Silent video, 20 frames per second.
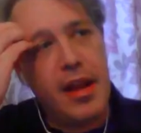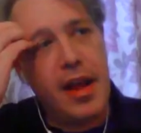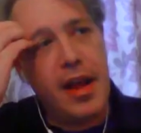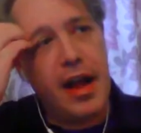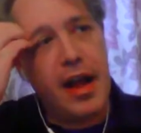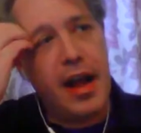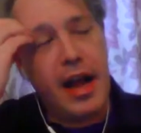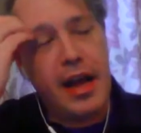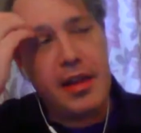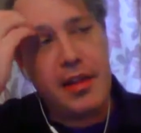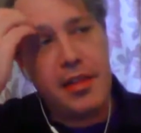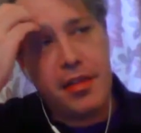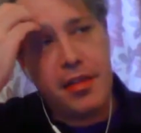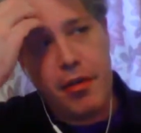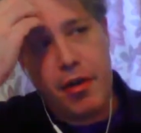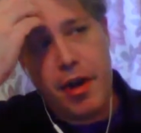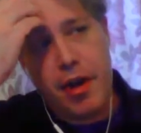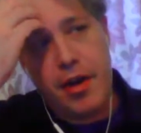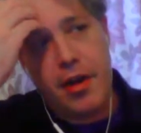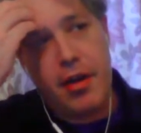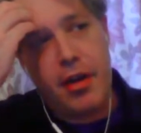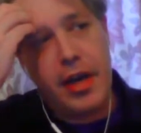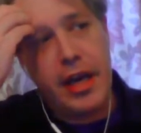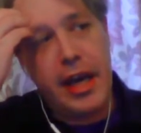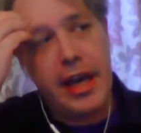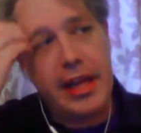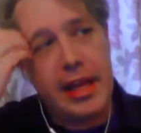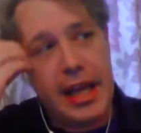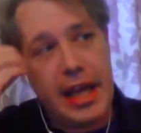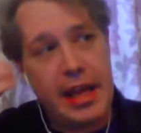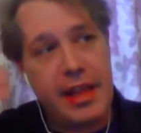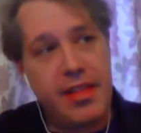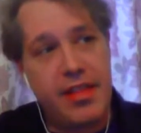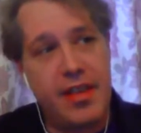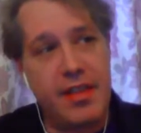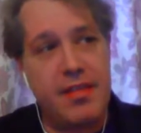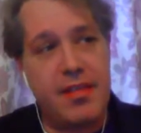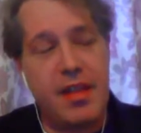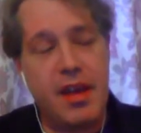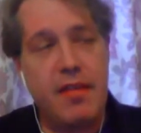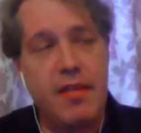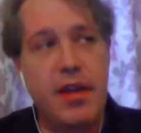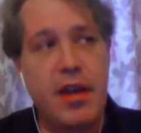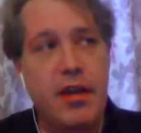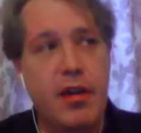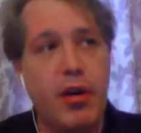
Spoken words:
I thought, okay, this TV